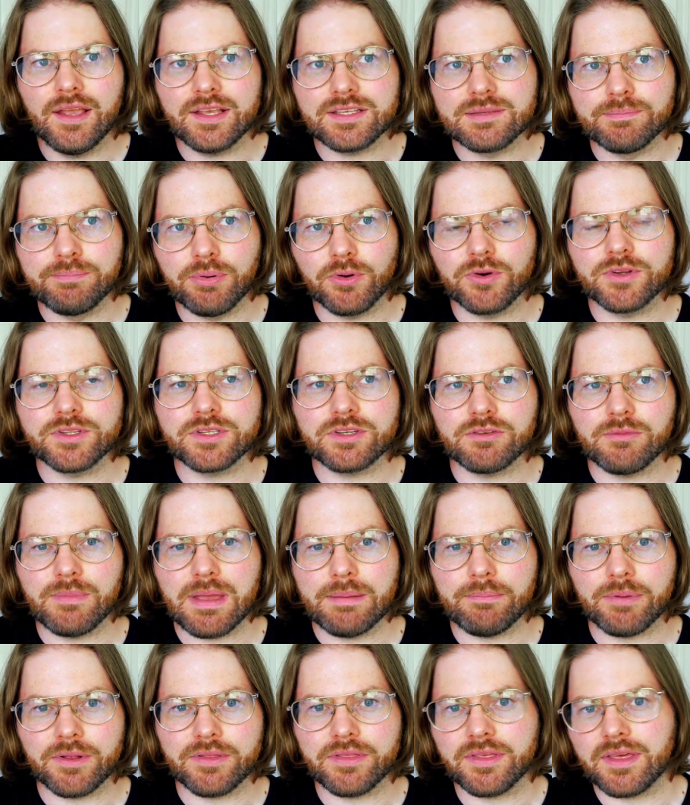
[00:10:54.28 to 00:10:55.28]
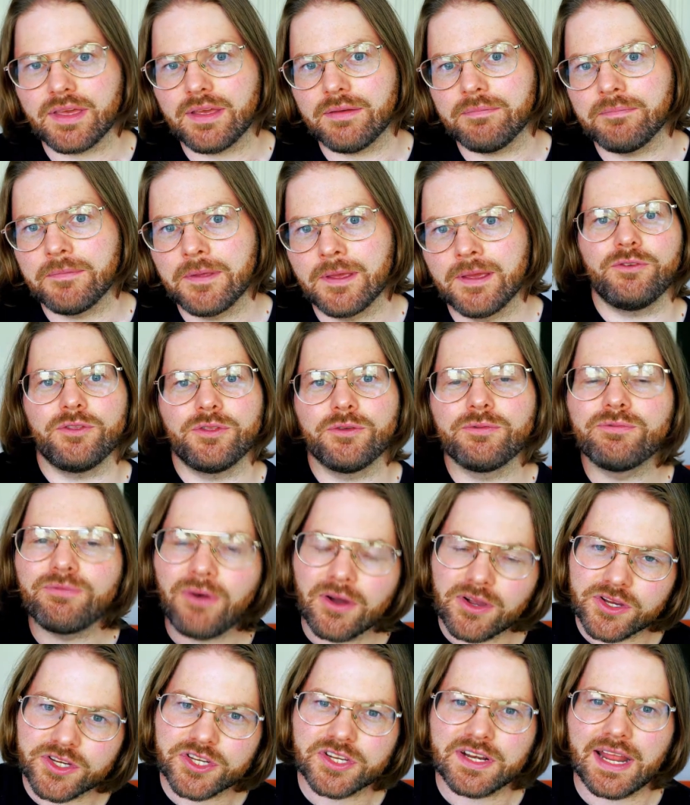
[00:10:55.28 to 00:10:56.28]
It's important to remember that the
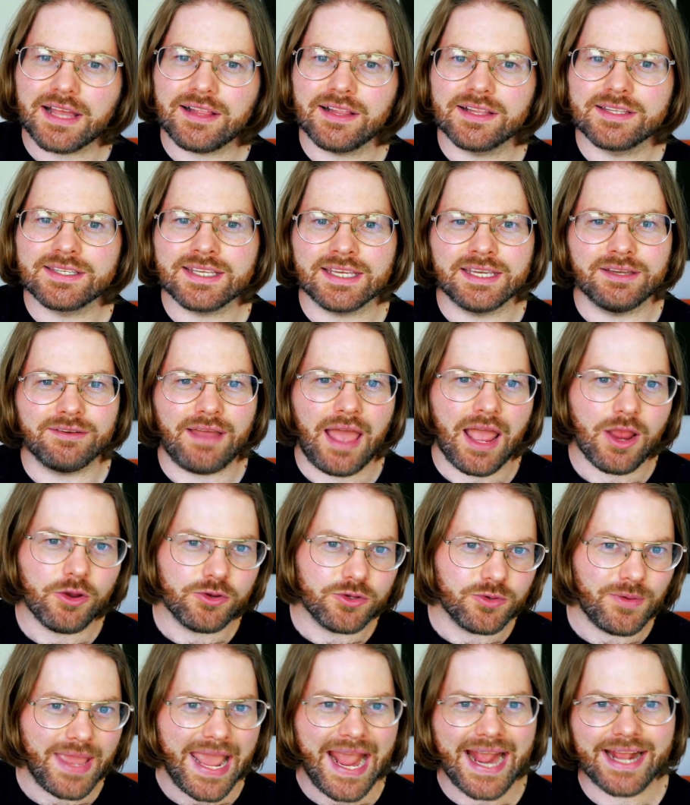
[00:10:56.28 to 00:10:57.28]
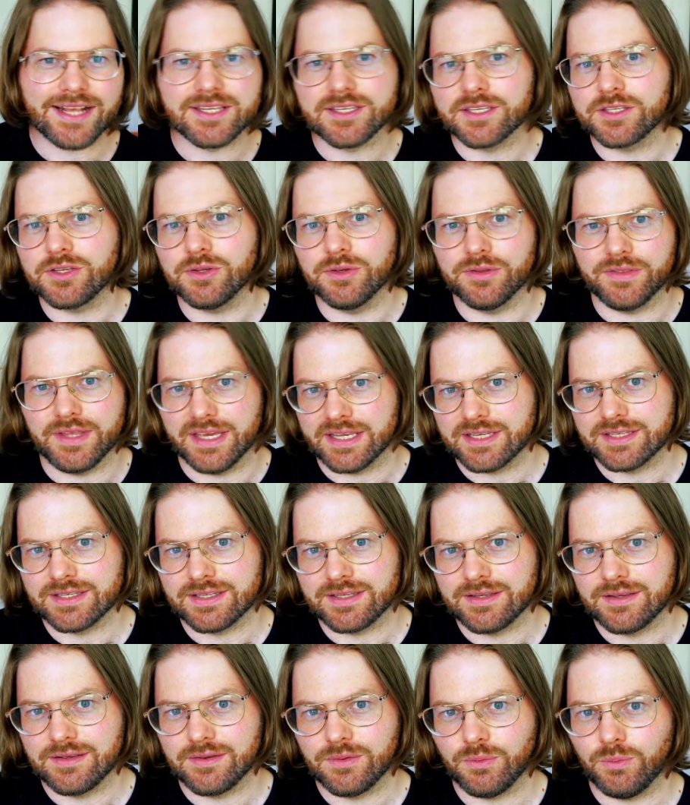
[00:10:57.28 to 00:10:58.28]
functionality of how you execute
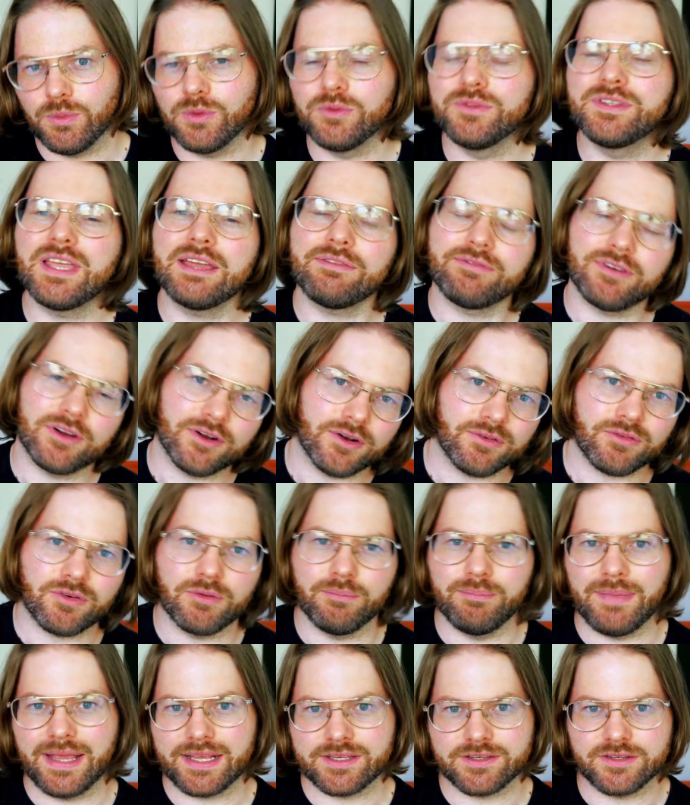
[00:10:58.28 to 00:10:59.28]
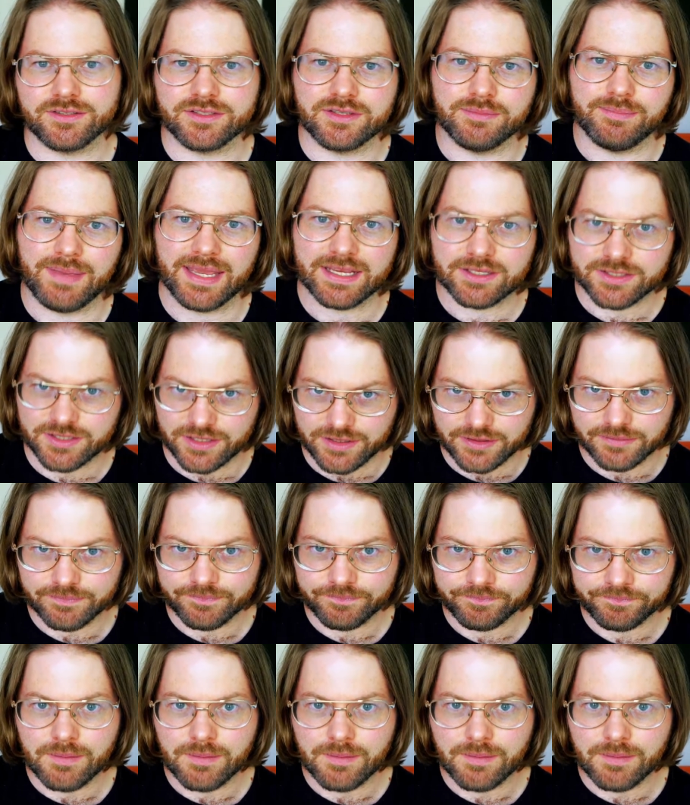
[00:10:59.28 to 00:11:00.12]
this will differ from mixer to mixer,